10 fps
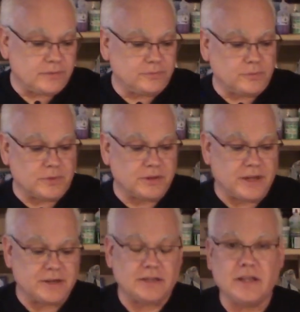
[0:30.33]
for the
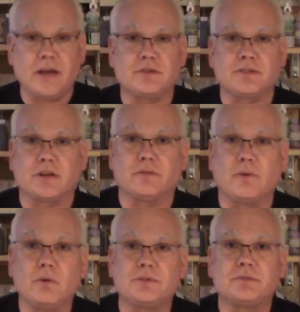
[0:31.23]
London Clay Arts Centre
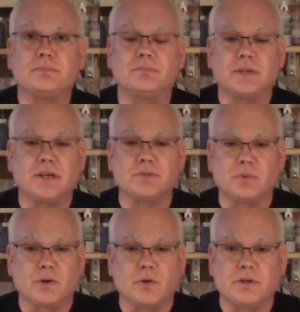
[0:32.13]
folks, because
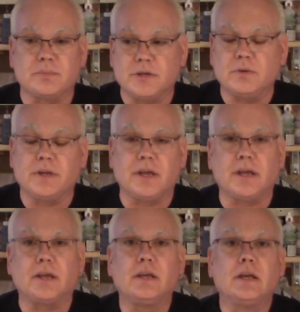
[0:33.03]
we're going to be
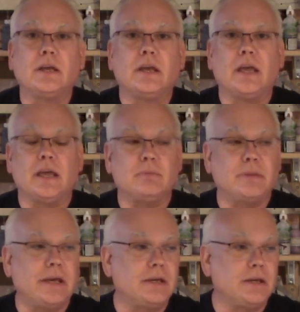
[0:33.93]
doing a
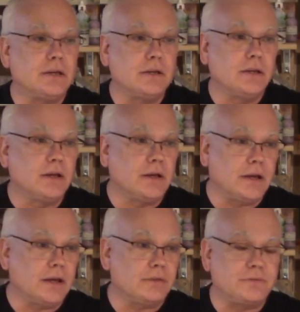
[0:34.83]
big
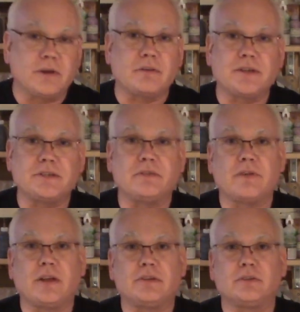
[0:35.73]
fundraising
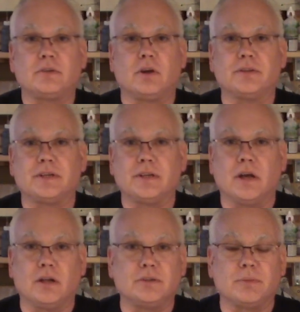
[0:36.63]
event called the
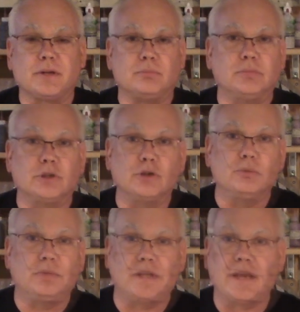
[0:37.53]
Ultimate
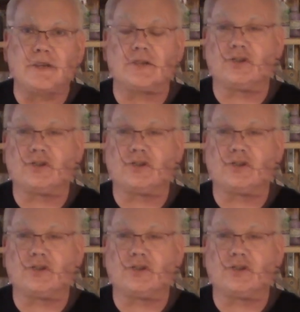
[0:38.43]
Blue Plate